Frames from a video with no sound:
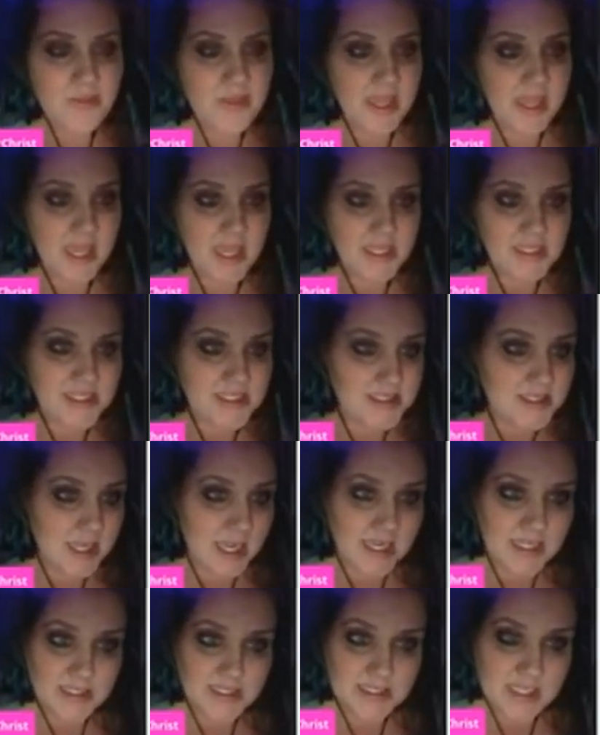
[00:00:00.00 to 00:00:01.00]
They
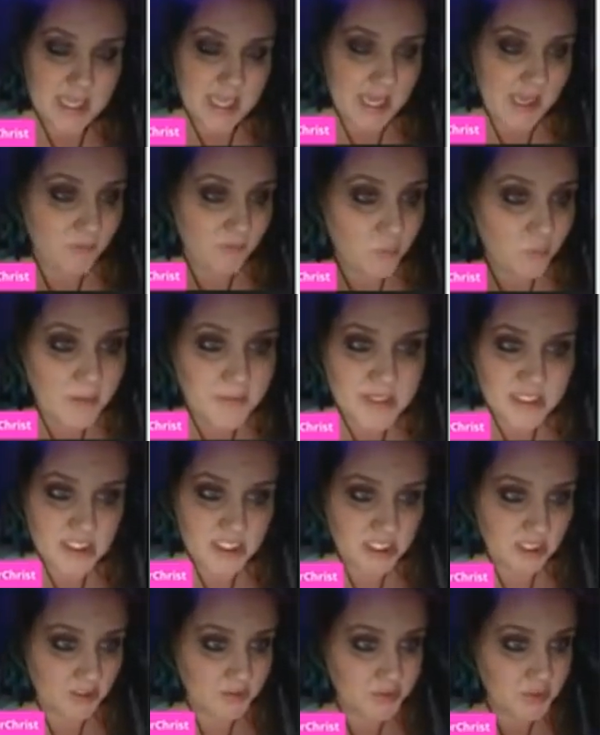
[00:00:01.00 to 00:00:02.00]
decided to have
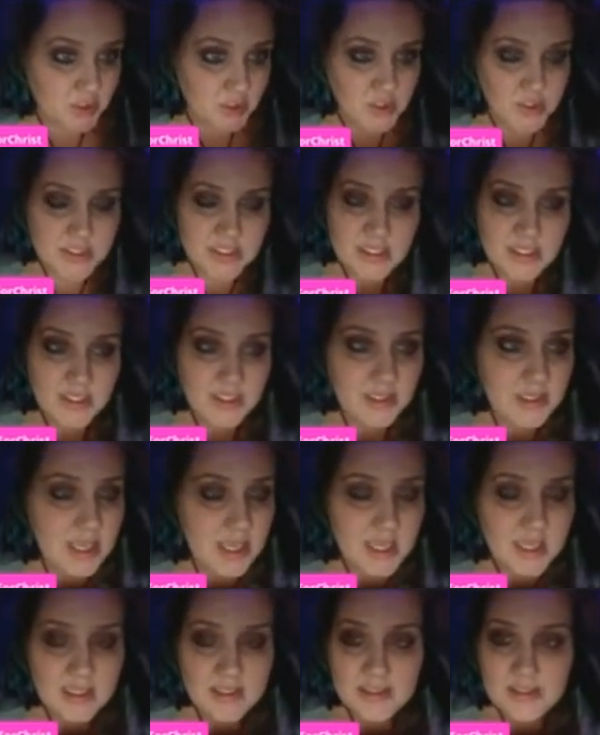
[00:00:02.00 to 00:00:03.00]
women's shelters
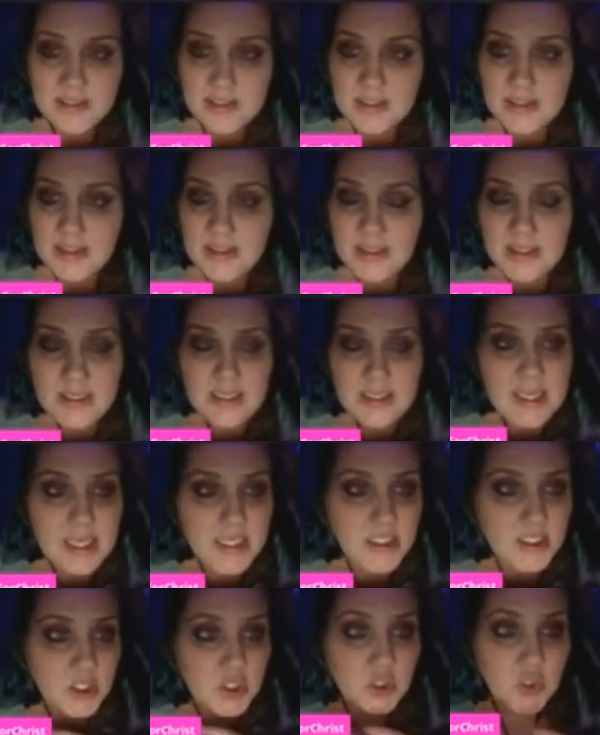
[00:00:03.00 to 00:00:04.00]
in
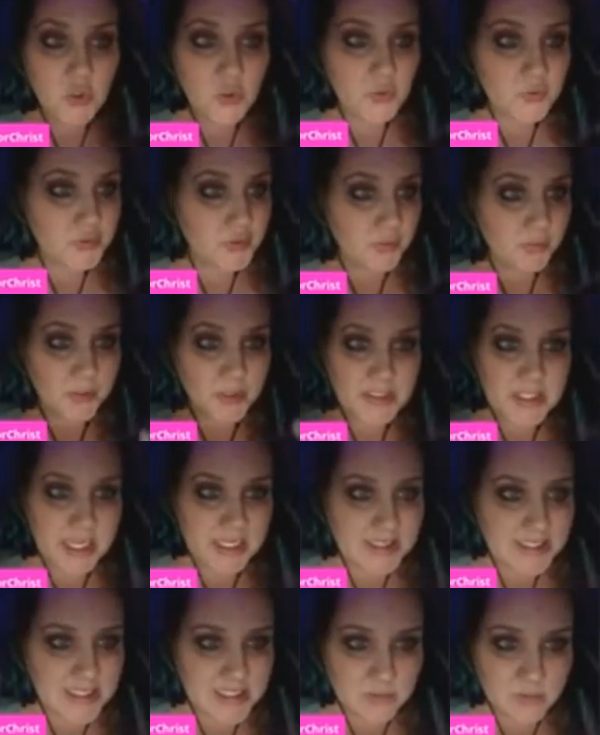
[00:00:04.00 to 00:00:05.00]
Duluth to
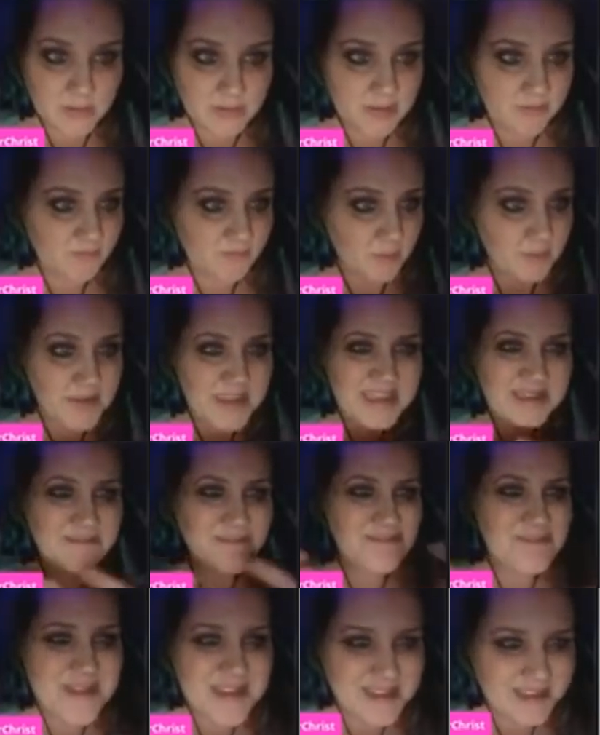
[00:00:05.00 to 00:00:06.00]
protect these women from
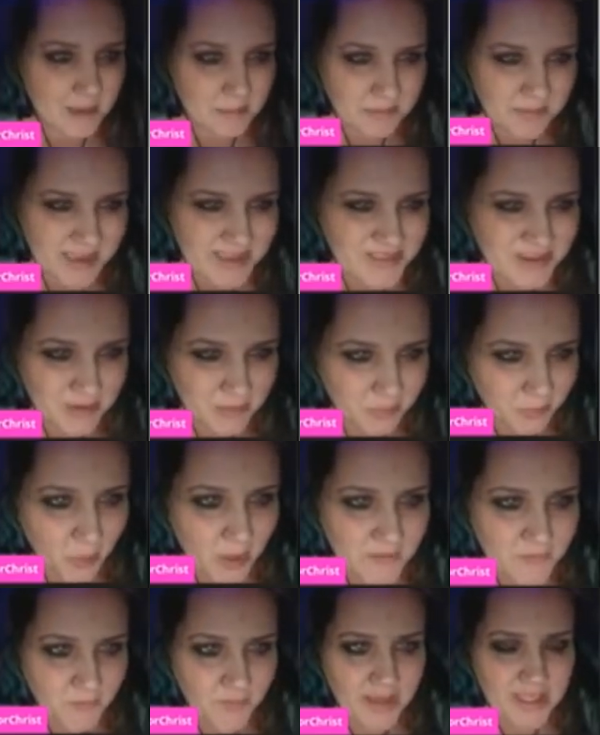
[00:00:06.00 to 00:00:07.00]
being beat up by their
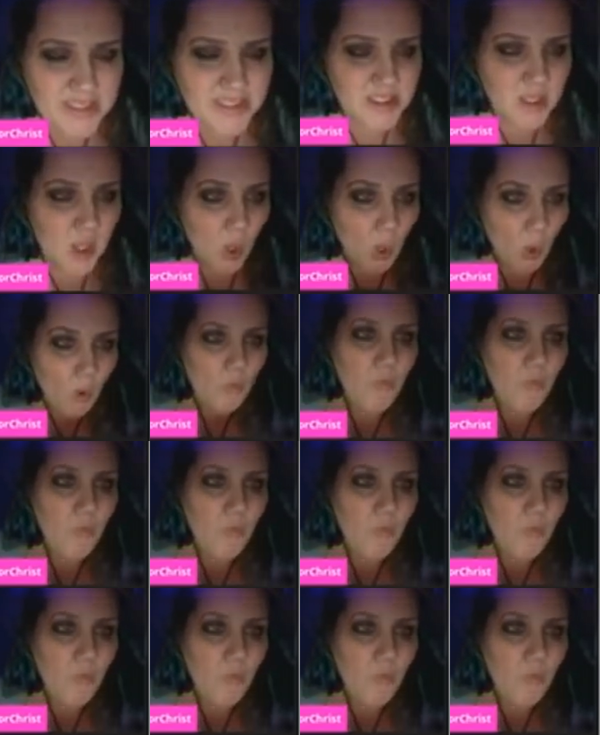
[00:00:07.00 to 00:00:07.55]
boyfriends.